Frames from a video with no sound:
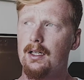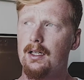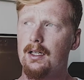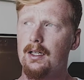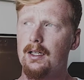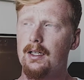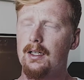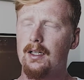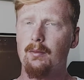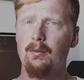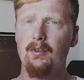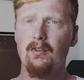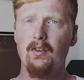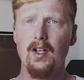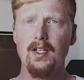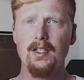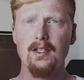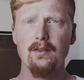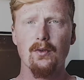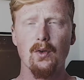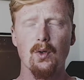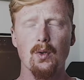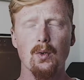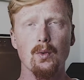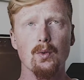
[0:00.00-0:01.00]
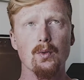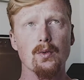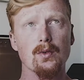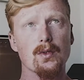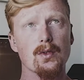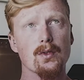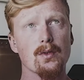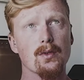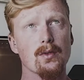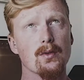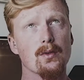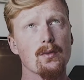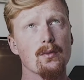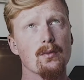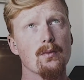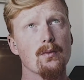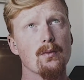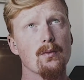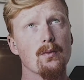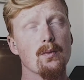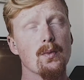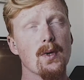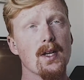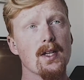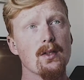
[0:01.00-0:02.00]
it can be very difficult
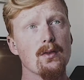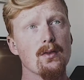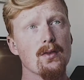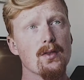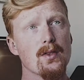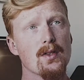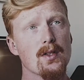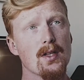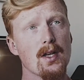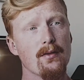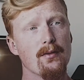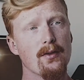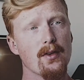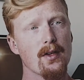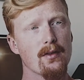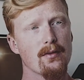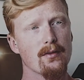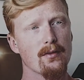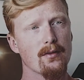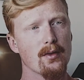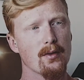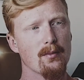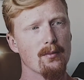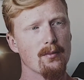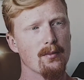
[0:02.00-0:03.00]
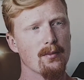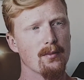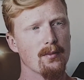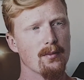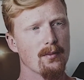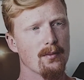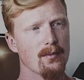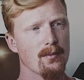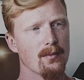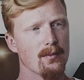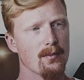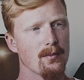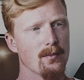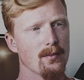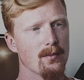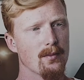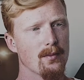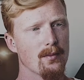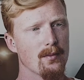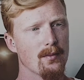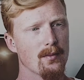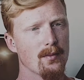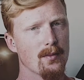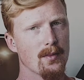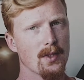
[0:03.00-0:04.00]
when you suffer from
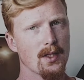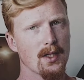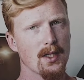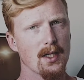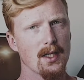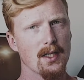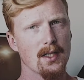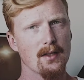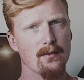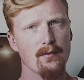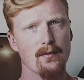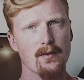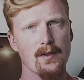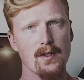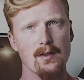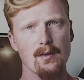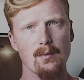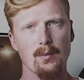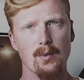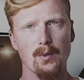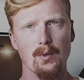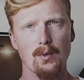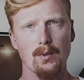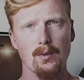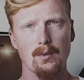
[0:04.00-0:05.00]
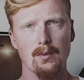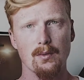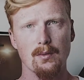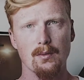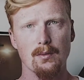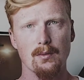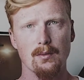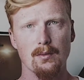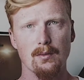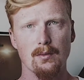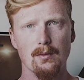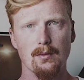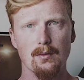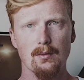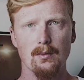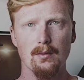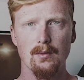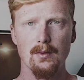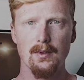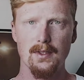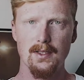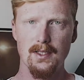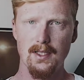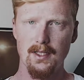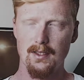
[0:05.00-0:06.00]
an invisible
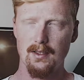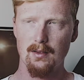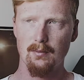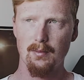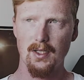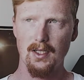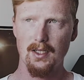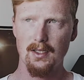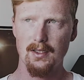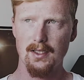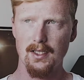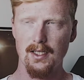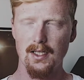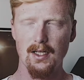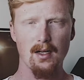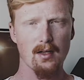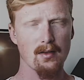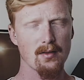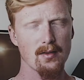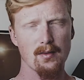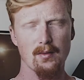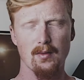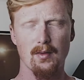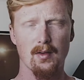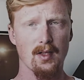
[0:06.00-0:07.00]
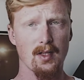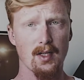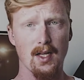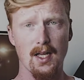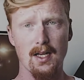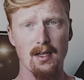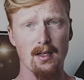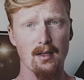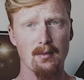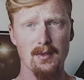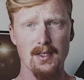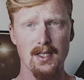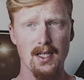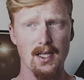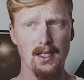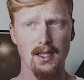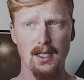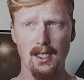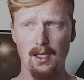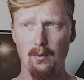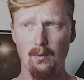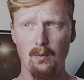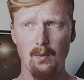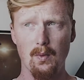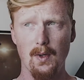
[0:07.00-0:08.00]
disability. I'm going to end up saying
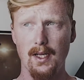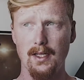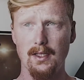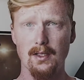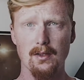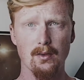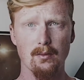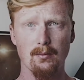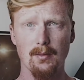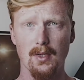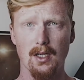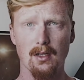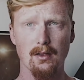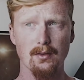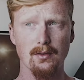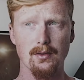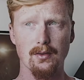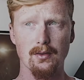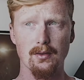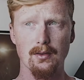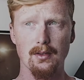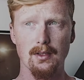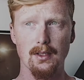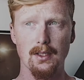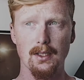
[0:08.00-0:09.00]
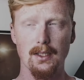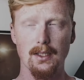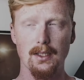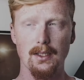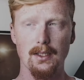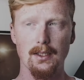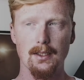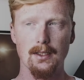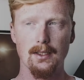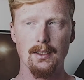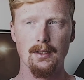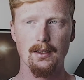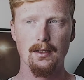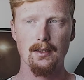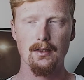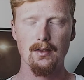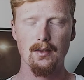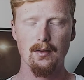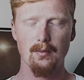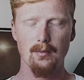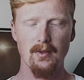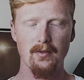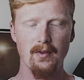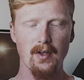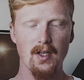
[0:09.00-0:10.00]
that way too much. It
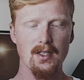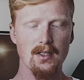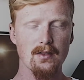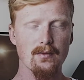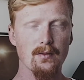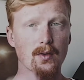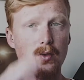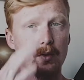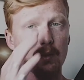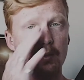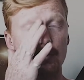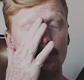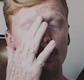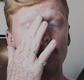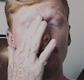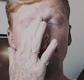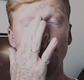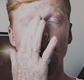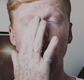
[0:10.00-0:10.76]
can be very difficult